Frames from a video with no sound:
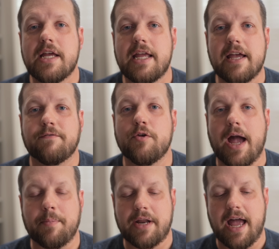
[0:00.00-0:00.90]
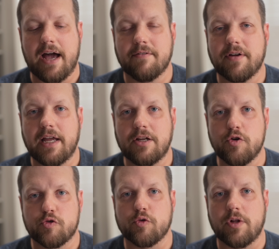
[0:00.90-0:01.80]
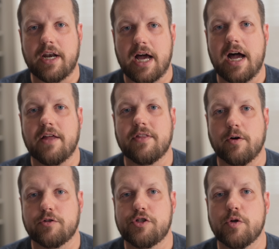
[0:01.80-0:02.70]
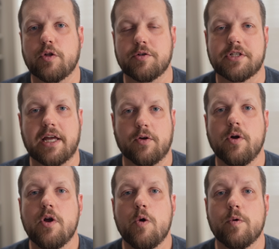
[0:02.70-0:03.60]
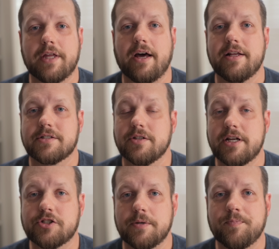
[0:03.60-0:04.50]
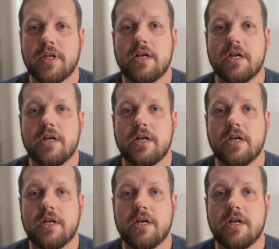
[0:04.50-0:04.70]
if you happen to have a neutral and a hot that are too close together without insulation.